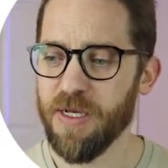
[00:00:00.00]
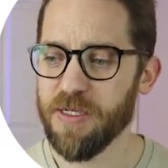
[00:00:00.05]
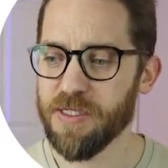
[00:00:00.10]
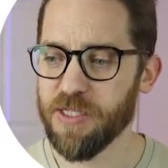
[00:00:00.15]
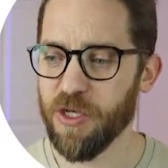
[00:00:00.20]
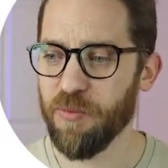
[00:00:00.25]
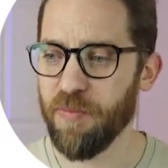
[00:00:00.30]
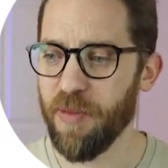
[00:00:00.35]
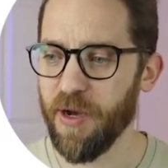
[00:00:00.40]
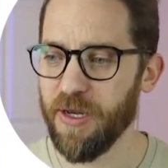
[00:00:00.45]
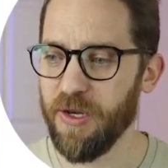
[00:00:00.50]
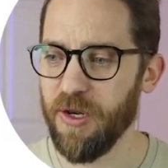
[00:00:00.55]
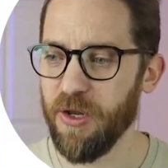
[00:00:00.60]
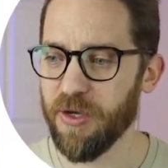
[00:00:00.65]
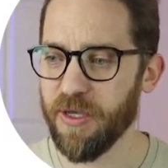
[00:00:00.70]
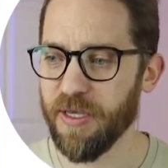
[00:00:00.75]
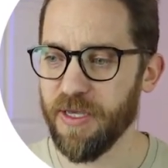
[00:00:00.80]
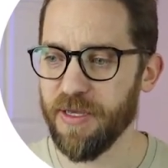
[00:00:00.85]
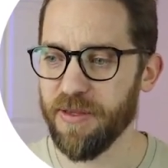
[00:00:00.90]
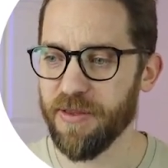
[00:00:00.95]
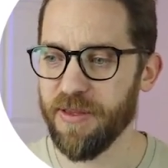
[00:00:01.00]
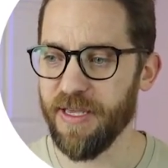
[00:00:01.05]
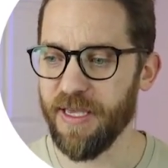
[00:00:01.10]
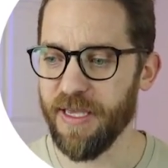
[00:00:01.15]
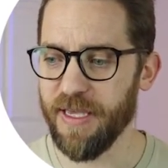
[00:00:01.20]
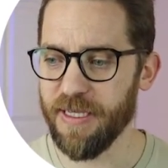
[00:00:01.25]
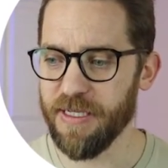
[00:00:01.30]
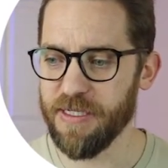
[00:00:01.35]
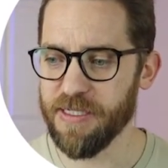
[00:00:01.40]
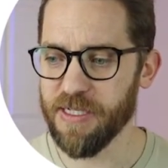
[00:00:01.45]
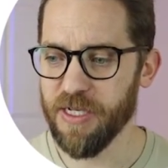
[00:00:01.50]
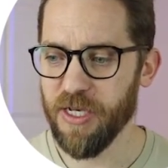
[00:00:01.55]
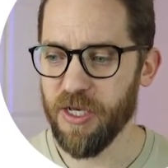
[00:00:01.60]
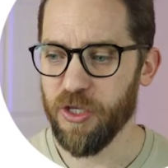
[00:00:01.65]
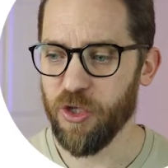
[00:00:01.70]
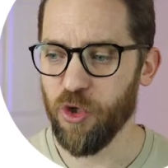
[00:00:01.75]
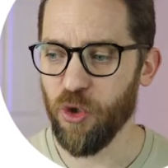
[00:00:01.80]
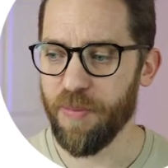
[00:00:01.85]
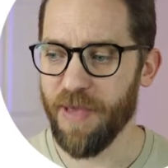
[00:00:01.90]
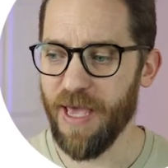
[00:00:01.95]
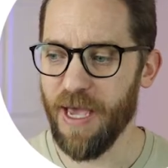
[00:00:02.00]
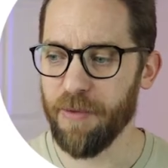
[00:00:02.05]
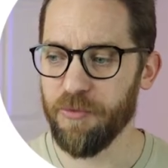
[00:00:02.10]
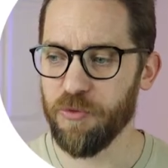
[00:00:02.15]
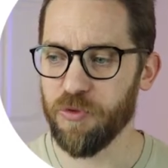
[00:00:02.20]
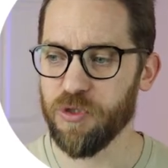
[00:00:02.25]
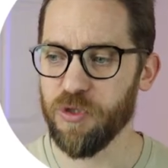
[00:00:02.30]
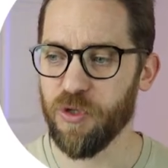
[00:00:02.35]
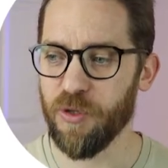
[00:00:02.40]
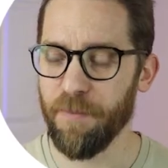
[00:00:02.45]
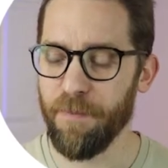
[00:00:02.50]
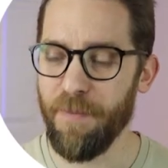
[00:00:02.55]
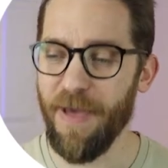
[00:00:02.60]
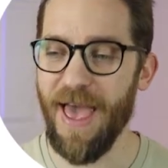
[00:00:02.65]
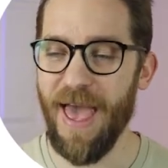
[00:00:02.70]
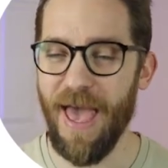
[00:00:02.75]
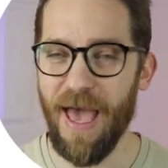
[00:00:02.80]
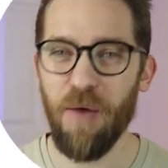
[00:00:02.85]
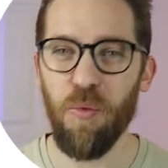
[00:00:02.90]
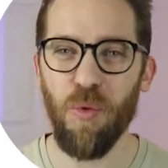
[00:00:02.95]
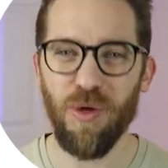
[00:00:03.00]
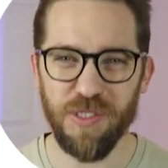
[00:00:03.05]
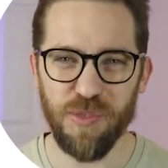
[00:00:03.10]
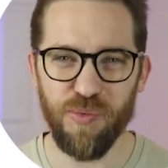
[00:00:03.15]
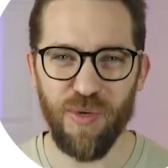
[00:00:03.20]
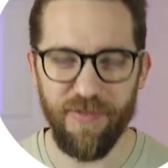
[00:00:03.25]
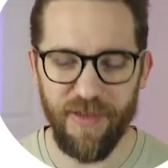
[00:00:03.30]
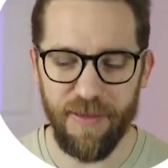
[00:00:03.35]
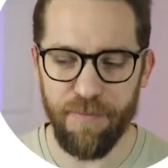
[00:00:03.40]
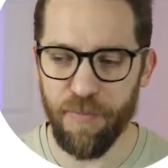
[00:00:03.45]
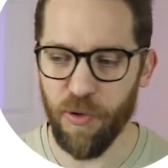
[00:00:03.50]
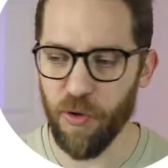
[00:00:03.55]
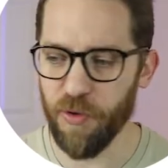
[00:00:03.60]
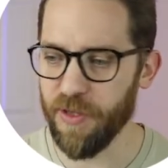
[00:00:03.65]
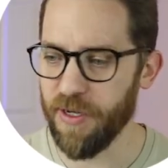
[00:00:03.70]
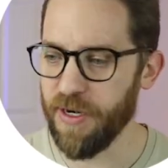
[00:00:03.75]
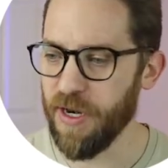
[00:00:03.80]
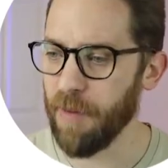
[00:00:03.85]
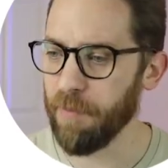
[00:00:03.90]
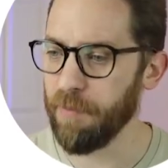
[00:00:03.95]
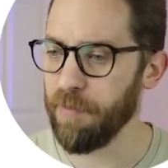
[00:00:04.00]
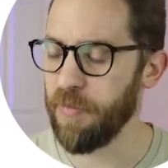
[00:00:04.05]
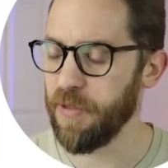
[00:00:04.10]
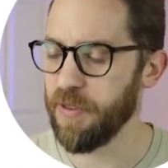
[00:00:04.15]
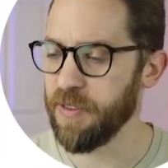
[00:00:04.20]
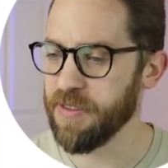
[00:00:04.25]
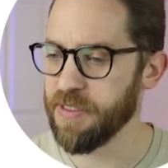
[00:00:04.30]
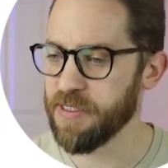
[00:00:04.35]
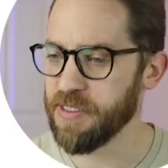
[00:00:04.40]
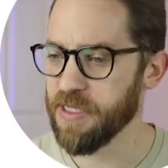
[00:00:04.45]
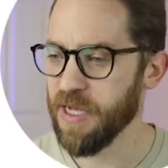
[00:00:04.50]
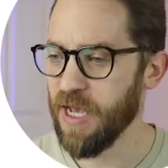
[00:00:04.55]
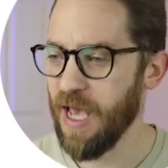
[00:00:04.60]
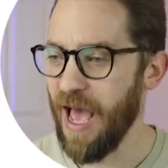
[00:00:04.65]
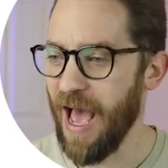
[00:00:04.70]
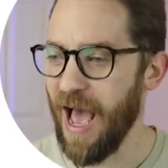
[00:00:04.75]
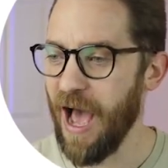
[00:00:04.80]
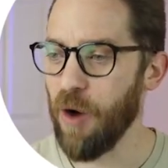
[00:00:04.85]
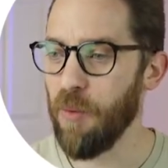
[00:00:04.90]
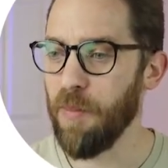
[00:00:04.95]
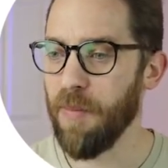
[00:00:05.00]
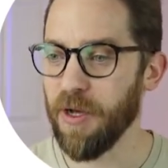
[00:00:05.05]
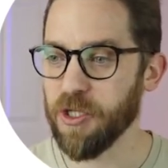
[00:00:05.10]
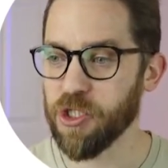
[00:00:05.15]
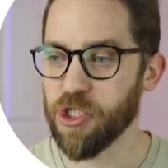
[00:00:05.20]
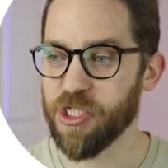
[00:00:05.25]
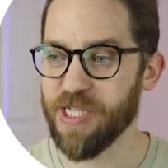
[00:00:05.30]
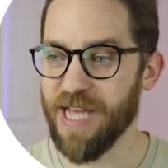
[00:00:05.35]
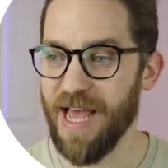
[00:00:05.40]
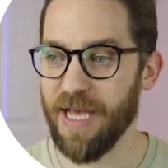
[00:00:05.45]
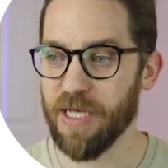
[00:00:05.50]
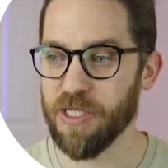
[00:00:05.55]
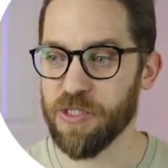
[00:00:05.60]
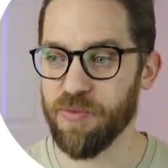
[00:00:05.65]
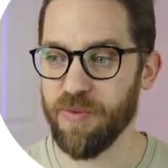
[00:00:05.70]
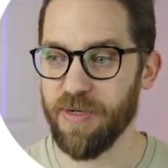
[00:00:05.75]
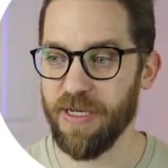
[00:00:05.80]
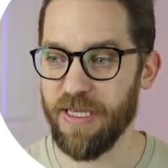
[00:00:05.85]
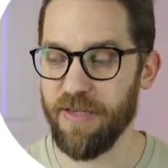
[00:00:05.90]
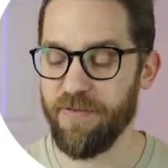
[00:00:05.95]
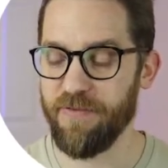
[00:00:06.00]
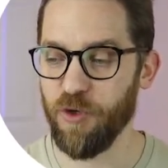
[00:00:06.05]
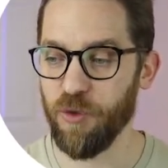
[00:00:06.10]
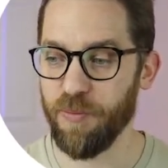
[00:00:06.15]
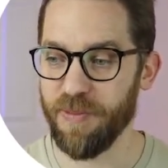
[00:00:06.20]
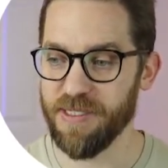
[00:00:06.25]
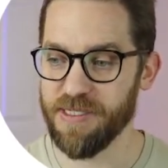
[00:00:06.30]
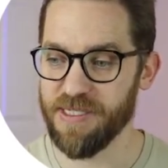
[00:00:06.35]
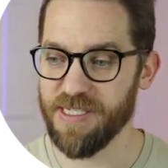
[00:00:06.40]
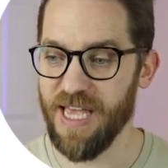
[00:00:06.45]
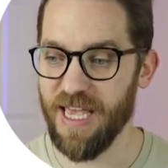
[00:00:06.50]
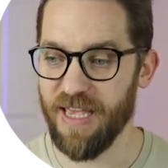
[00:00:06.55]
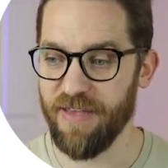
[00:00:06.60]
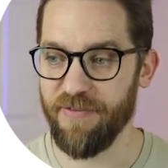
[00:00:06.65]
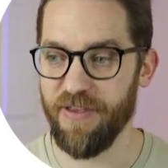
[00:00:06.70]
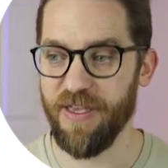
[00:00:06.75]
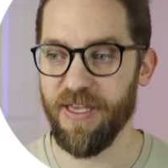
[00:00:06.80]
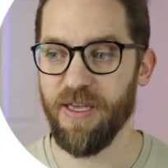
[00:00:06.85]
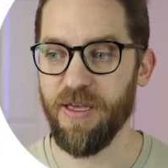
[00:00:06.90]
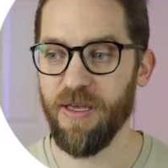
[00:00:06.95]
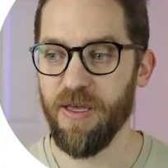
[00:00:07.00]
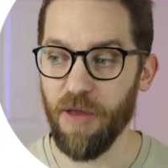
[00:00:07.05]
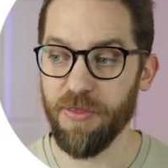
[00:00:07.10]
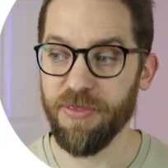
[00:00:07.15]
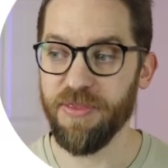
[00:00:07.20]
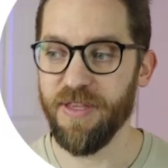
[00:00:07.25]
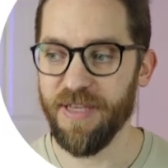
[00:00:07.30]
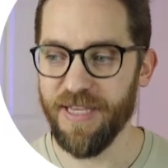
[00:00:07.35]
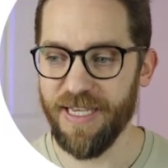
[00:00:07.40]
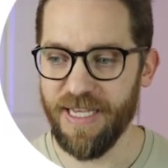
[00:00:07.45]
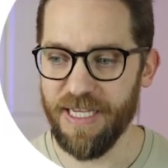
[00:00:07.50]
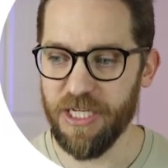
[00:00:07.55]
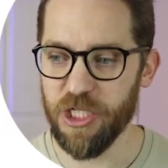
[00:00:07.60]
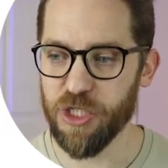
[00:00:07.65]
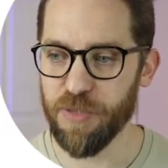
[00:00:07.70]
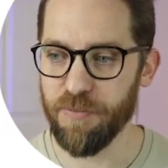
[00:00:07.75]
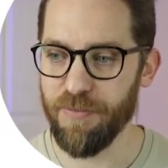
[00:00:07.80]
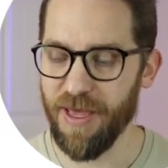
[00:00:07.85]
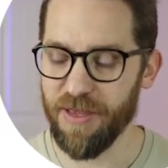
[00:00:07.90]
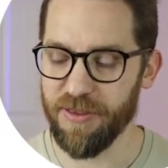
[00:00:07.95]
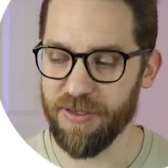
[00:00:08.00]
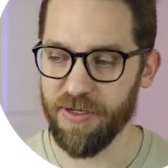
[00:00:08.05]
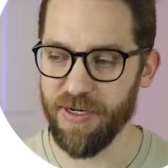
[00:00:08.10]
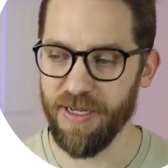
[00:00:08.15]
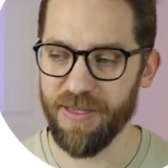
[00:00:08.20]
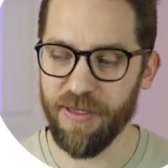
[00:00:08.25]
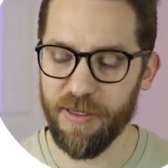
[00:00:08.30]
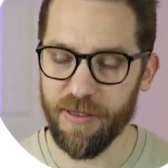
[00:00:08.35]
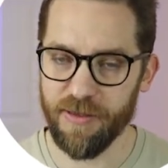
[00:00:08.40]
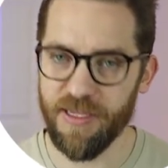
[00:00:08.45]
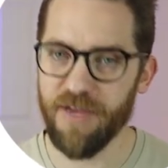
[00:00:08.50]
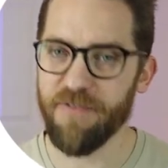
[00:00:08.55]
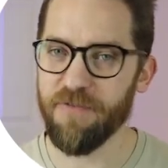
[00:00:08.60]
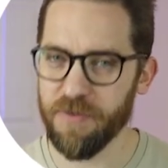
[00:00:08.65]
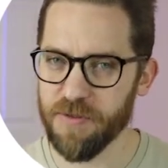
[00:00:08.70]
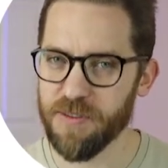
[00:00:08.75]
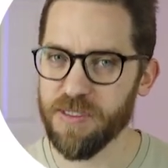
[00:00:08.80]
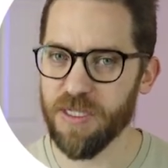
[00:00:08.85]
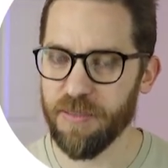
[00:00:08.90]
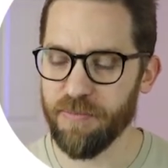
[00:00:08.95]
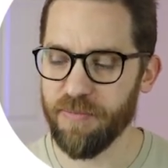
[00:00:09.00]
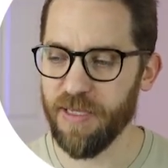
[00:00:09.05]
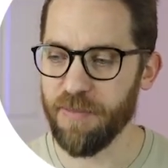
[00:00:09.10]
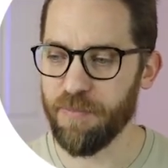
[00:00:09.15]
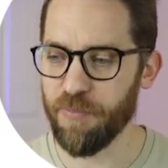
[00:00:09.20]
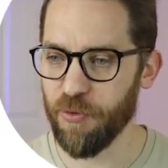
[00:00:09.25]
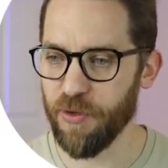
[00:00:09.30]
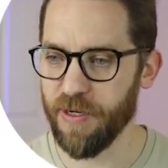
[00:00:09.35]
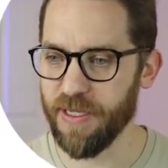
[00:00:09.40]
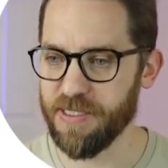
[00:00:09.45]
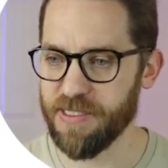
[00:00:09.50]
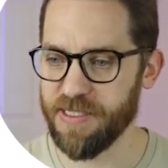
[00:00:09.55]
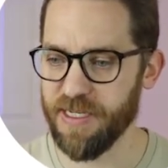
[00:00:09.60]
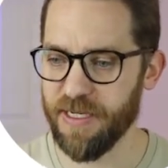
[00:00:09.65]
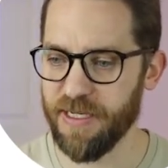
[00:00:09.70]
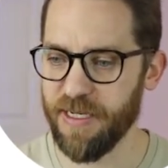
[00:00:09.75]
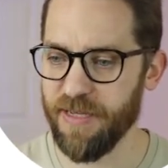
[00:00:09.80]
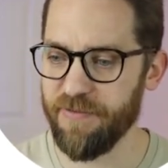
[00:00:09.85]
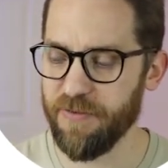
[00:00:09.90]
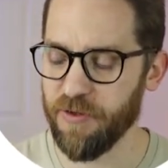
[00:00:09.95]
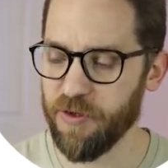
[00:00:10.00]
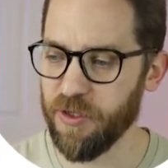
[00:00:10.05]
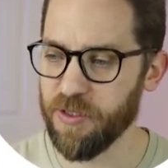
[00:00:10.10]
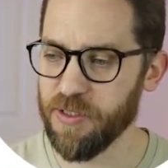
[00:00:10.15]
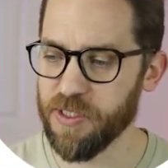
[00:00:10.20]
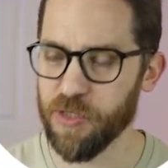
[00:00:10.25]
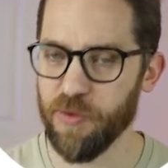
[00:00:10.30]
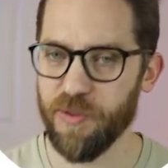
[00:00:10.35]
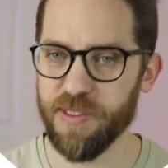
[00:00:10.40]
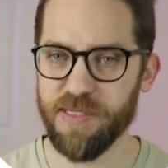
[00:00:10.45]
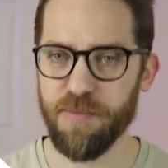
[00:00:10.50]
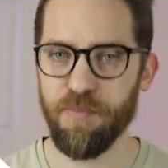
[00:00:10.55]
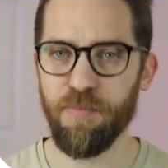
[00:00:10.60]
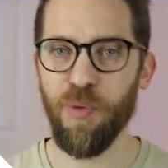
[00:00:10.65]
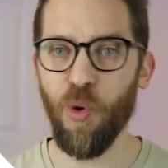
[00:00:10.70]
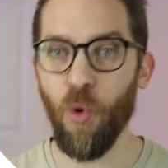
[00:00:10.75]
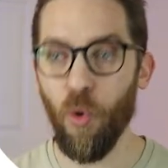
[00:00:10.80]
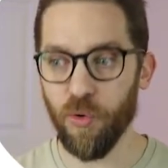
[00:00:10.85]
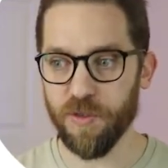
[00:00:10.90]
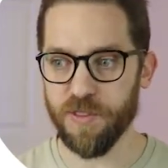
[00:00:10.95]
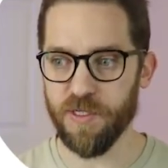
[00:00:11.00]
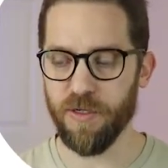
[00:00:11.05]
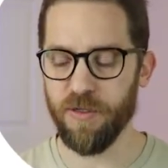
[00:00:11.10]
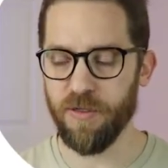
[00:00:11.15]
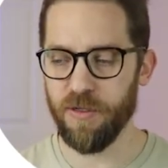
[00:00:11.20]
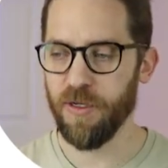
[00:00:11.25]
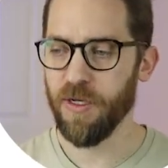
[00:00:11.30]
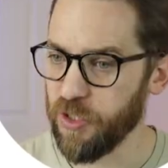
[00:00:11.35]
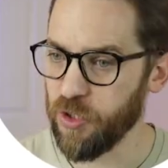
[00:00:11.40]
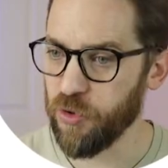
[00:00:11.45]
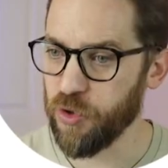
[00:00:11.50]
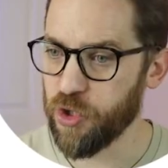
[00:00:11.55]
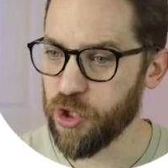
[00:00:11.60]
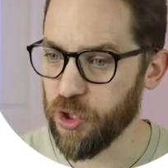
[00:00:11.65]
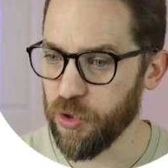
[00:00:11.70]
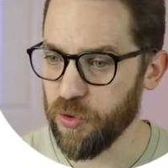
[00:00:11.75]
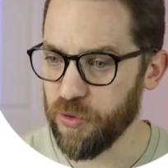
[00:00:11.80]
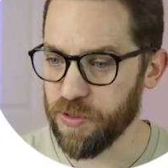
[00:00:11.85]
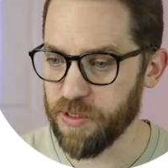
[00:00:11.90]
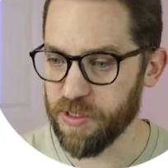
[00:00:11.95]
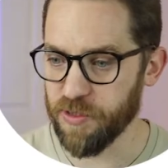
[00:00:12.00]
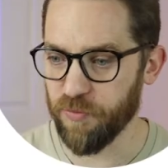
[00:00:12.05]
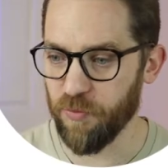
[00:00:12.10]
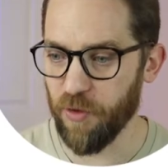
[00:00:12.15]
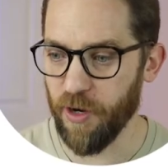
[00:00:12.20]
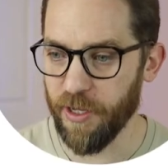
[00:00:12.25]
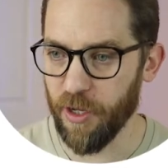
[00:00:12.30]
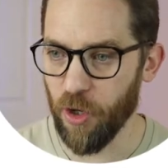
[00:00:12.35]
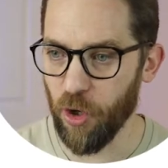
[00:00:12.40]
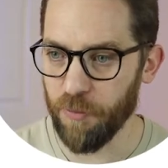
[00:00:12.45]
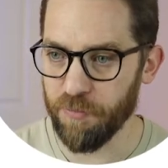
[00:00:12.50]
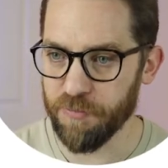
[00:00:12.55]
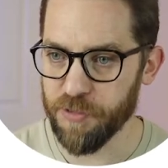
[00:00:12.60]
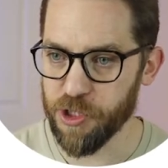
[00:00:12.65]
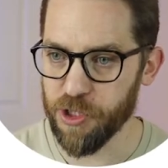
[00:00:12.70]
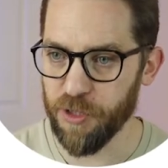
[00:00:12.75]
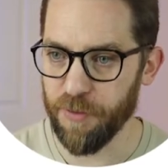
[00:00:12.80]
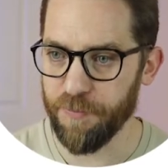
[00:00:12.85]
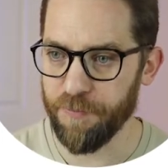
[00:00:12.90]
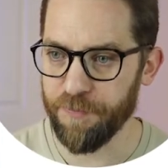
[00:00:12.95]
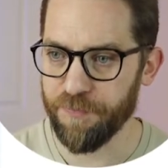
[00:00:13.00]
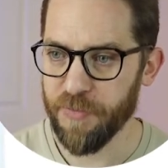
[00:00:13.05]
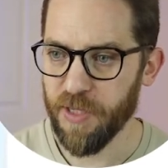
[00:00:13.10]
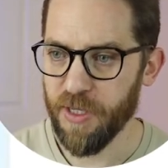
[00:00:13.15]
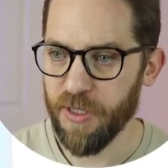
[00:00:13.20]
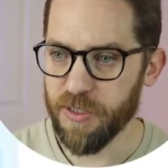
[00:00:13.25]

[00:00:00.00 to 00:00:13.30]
So by looking at these, you'll be able to compare, once we've input the numbers, how much tax relief you'll be saving under each method. And the difference can be pretty significant, so it's important that you choose the right option.